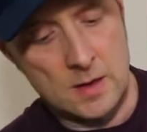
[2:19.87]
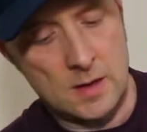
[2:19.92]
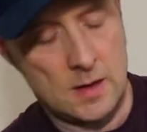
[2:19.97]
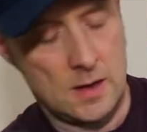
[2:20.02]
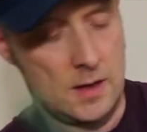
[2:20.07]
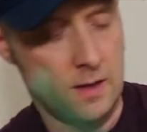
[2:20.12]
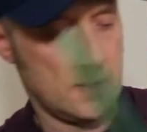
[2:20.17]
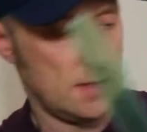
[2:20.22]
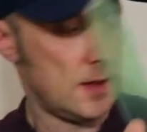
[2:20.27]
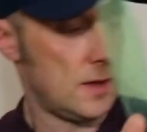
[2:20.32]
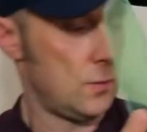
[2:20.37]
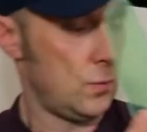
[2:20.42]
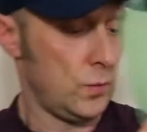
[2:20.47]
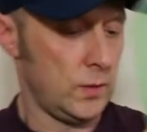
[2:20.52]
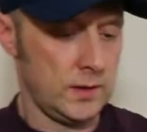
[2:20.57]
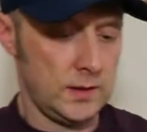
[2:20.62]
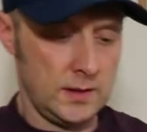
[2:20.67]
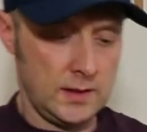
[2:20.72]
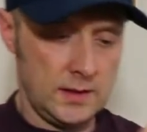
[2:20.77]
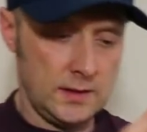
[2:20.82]
And then
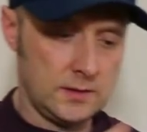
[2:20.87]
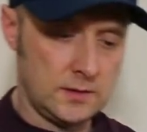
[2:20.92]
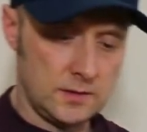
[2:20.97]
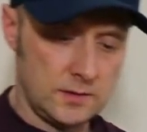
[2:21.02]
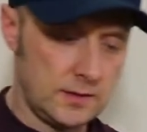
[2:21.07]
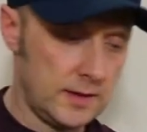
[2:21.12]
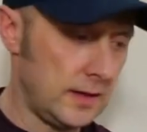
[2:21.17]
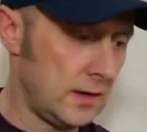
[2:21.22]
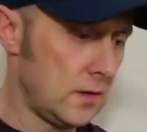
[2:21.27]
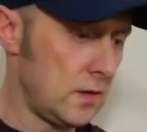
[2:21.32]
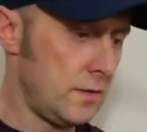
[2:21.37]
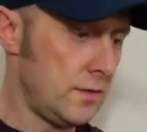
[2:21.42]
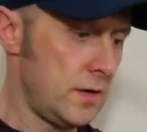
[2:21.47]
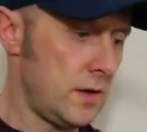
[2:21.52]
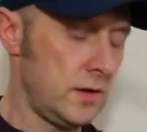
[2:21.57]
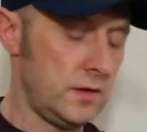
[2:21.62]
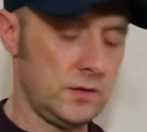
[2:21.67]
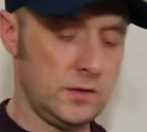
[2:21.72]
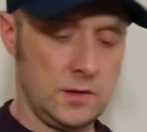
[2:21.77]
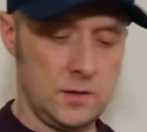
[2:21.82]
we need to take our
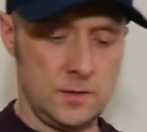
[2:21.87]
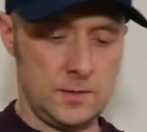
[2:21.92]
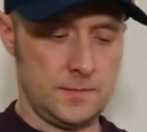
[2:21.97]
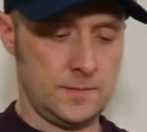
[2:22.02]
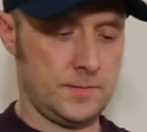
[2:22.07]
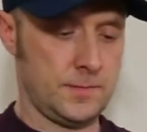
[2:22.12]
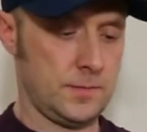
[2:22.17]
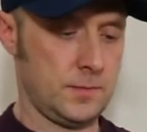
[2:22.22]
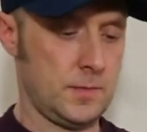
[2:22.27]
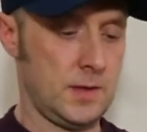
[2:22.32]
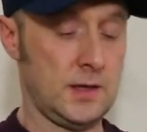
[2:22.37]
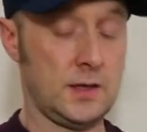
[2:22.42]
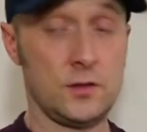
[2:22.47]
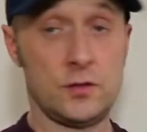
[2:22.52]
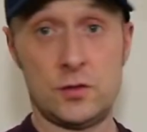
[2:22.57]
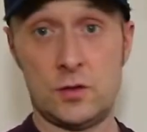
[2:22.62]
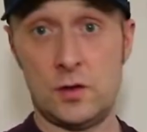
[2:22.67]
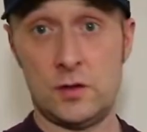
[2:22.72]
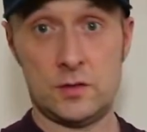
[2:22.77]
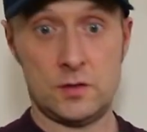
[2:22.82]
visor, making
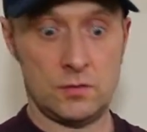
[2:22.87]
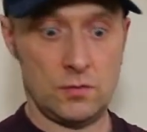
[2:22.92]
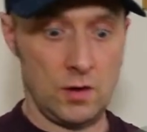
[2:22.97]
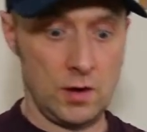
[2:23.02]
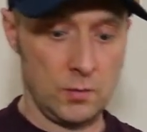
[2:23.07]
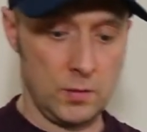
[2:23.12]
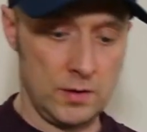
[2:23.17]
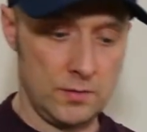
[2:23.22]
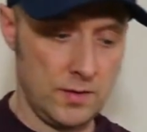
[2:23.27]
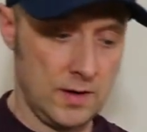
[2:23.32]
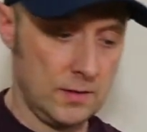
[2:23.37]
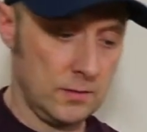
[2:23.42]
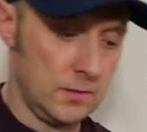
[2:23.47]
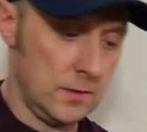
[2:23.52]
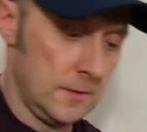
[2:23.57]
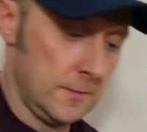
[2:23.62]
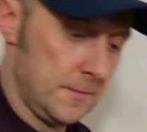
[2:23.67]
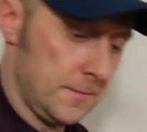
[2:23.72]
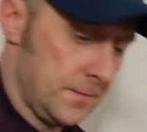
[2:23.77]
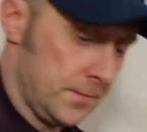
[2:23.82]
sure it's the right way around.
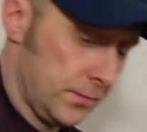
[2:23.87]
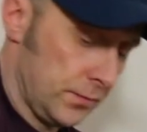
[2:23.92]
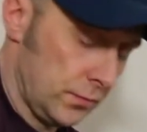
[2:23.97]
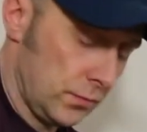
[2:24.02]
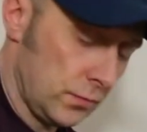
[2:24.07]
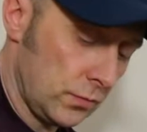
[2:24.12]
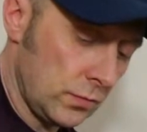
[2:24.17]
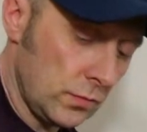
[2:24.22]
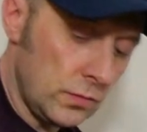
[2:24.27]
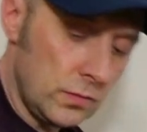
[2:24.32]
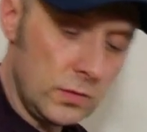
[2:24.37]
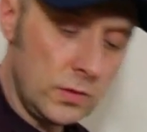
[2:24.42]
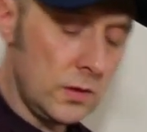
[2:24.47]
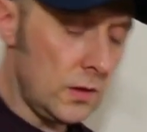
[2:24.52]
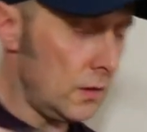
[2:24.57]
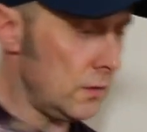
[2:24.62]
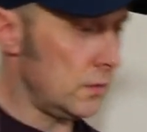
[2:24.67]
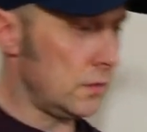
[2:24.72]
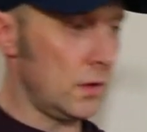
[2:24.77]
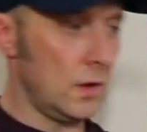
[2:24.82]

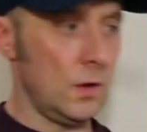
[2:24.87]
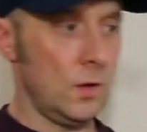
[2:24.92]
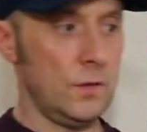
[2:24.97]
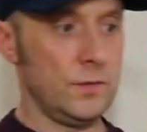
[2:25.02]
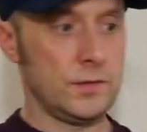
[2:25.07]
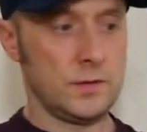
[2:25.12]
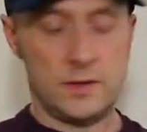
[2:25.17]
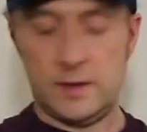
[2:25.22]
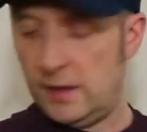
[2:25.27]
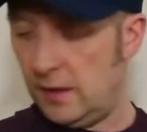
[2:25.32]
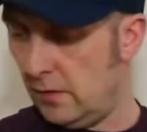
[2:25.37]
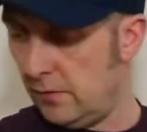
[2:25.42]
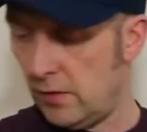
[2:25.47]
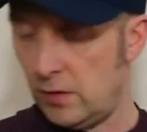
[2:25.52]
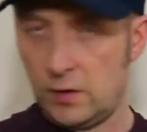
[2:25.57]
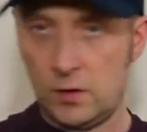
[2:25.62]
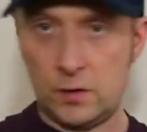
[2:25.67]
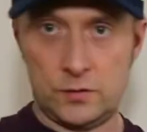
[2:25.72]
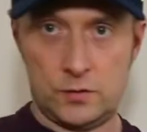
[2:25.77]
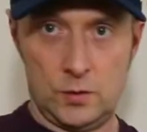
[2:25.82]
So obviously you've
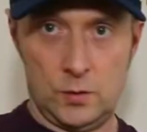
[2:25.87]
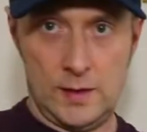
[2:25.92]
only got two